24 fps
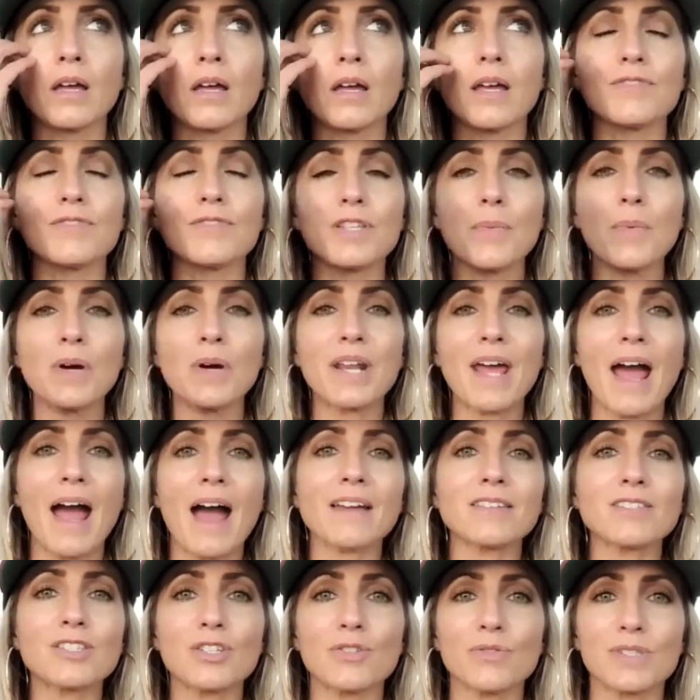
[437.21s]
if someone
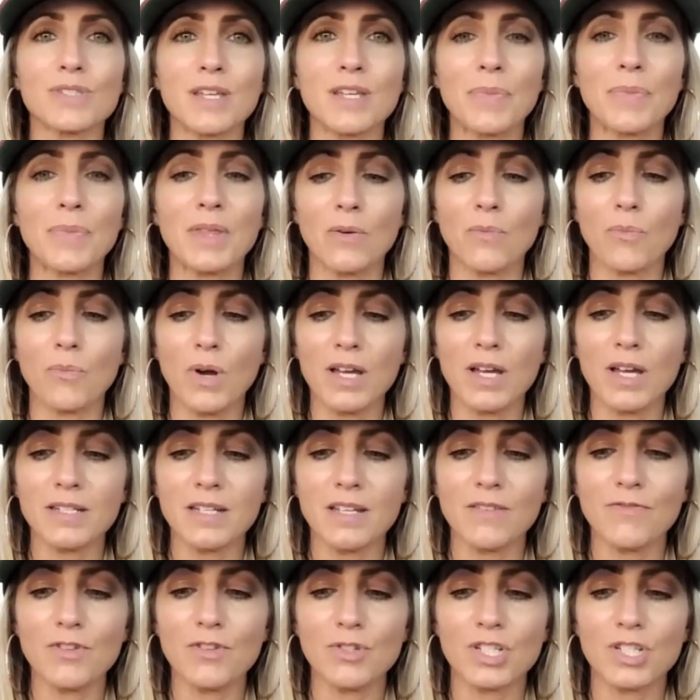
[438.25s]
asked you something, what
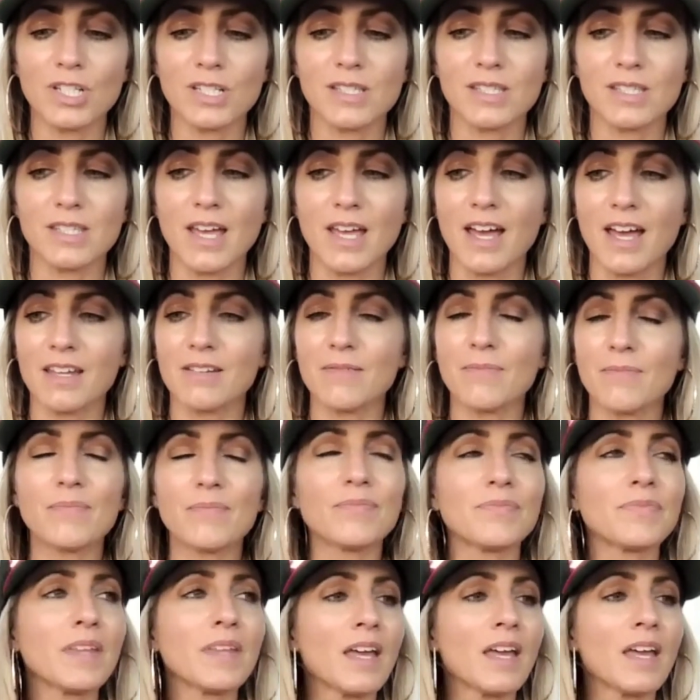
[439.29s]
if you just said,
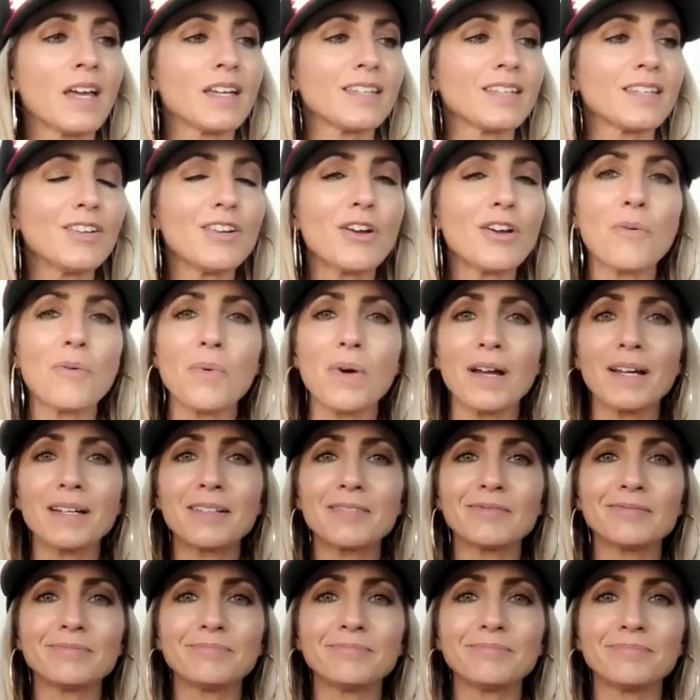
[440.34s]
you know
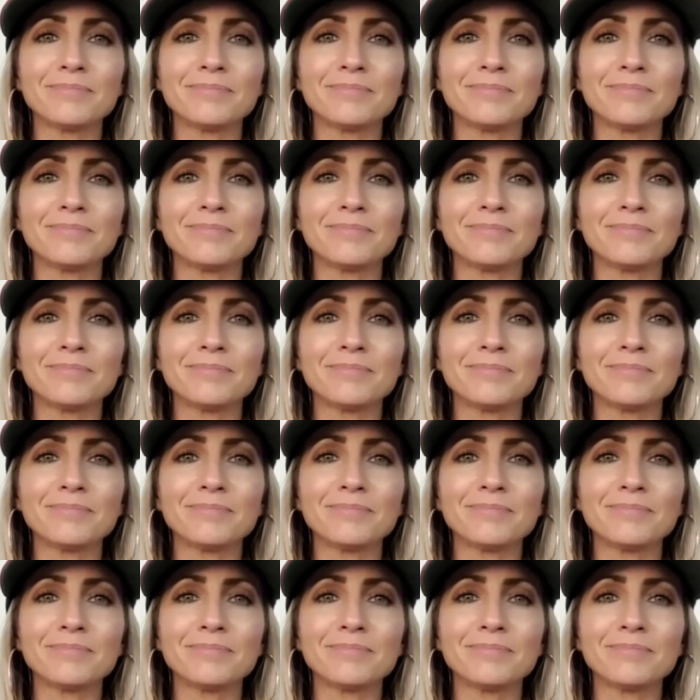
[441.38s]
what?